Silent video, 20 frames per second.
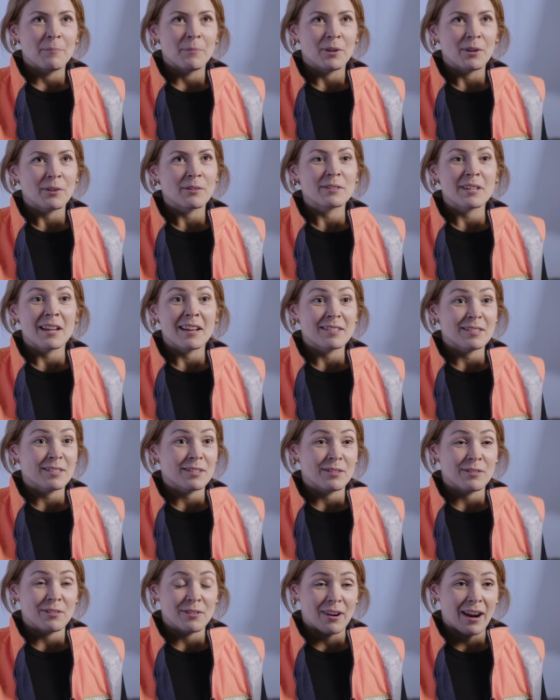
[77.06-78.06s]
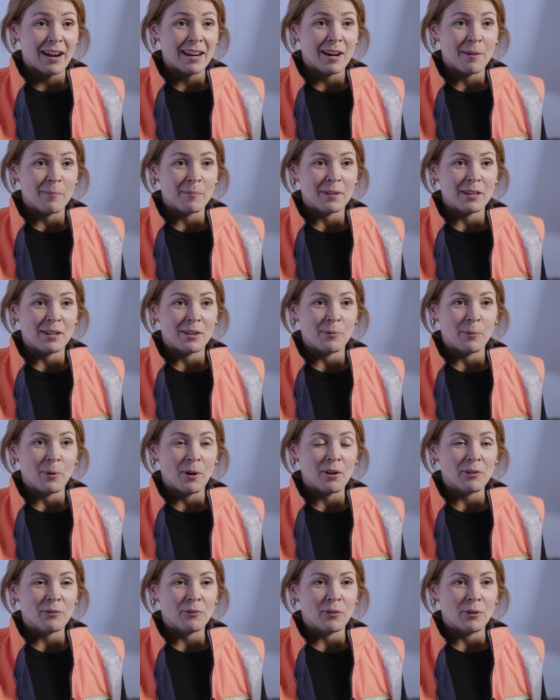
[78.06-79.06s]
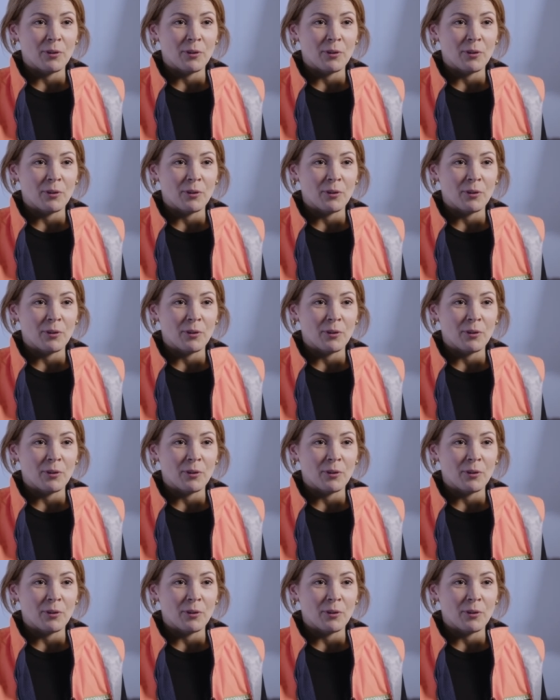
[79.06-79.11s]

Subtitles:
McConnell Dowell's a great company to work